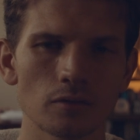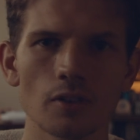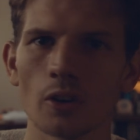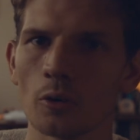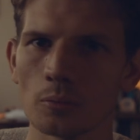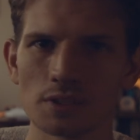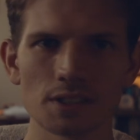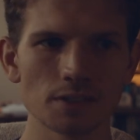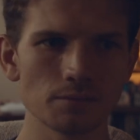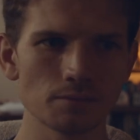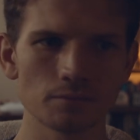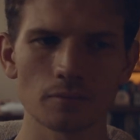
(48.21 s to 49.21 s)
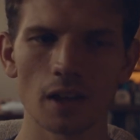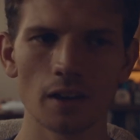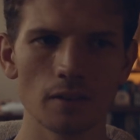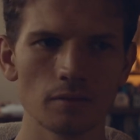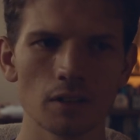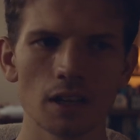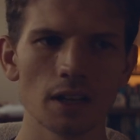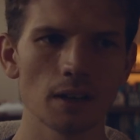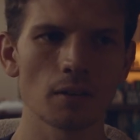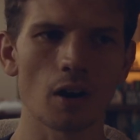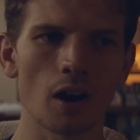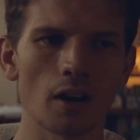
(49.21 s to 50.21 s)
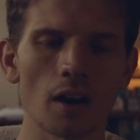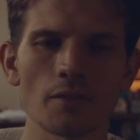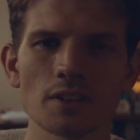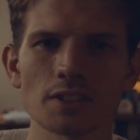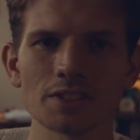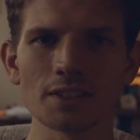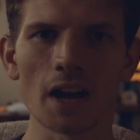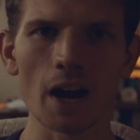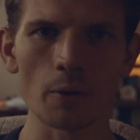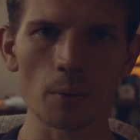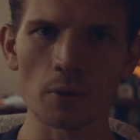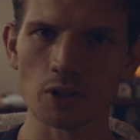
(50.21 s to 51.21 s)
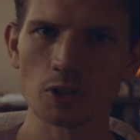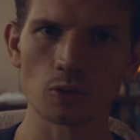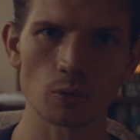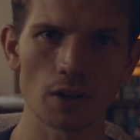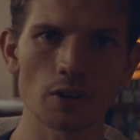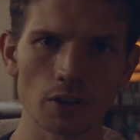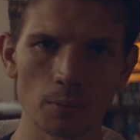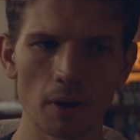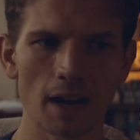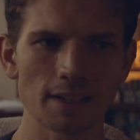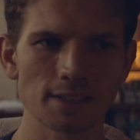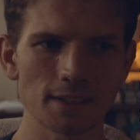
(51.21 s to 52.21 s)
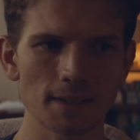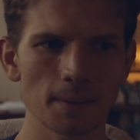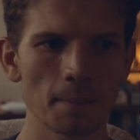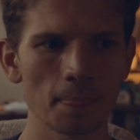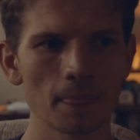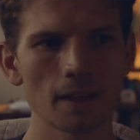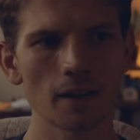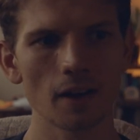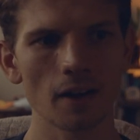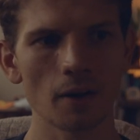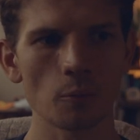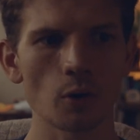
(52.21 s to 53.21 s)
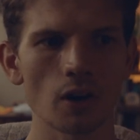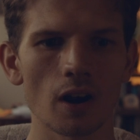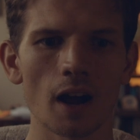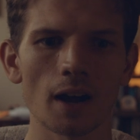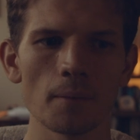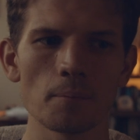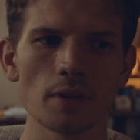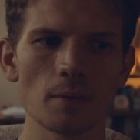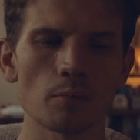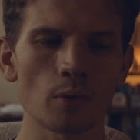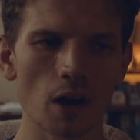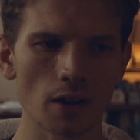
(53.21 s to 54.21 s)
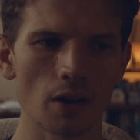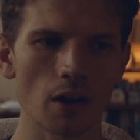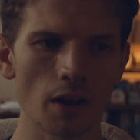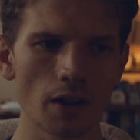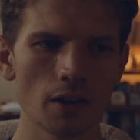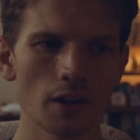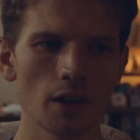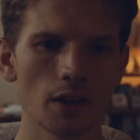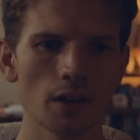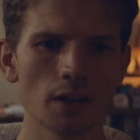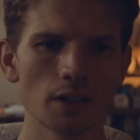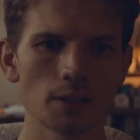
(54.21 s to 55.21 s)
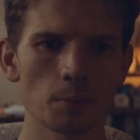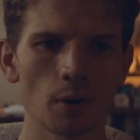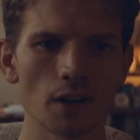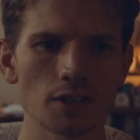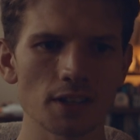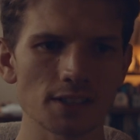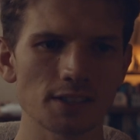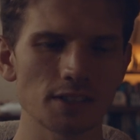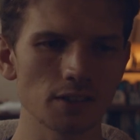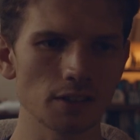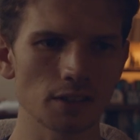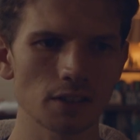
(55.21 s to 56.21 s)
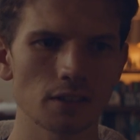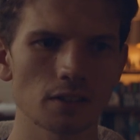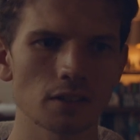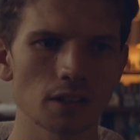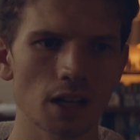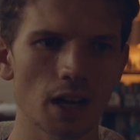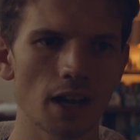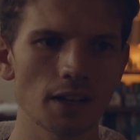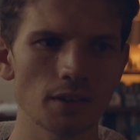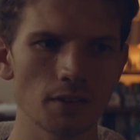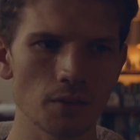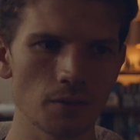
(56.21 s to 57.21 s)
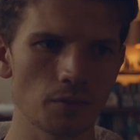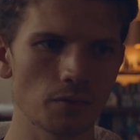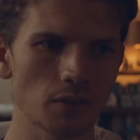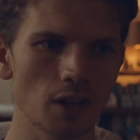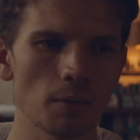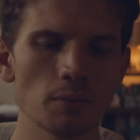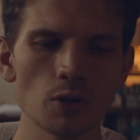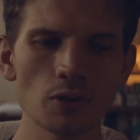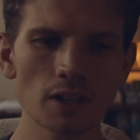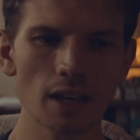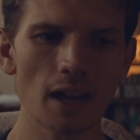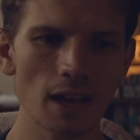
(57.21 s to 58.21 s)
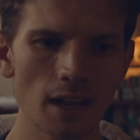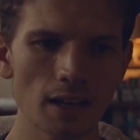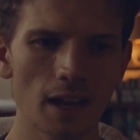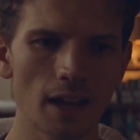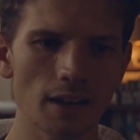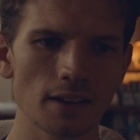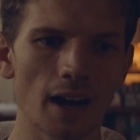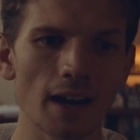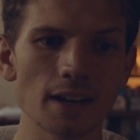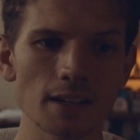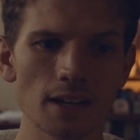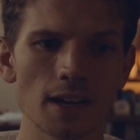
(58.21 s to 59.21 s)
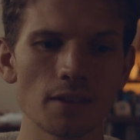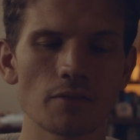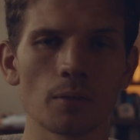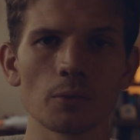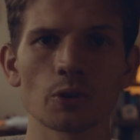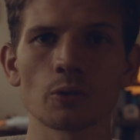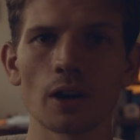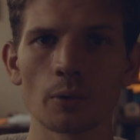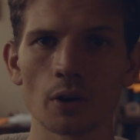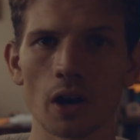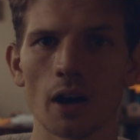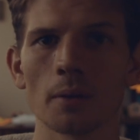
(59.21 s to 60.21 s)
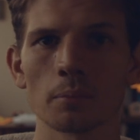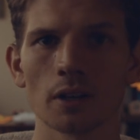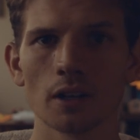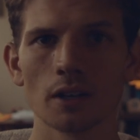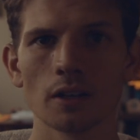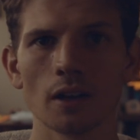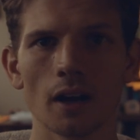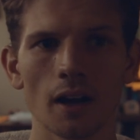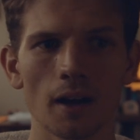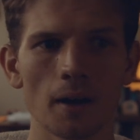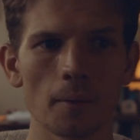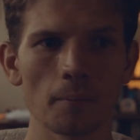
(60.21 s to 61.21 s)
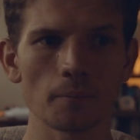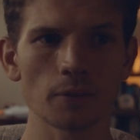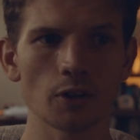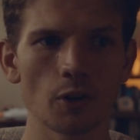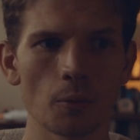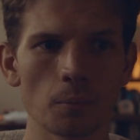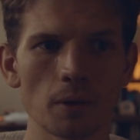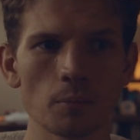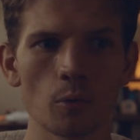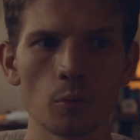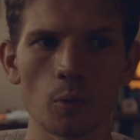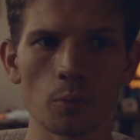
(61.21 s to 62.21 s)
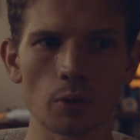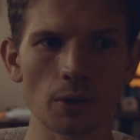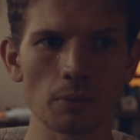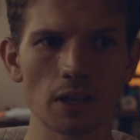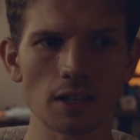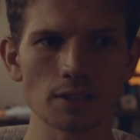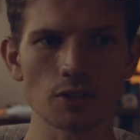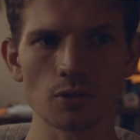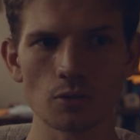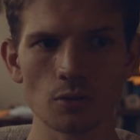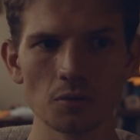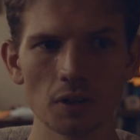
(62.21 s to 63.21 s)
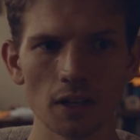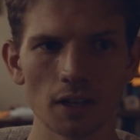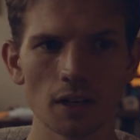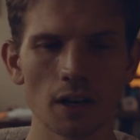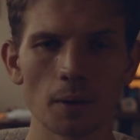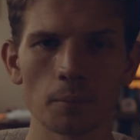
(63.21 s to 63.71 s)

films, and obviously now in a much greater capacity, where I'm being brought on to projects to kind of communicate and ideate from the ground up. You know, people will bring me into a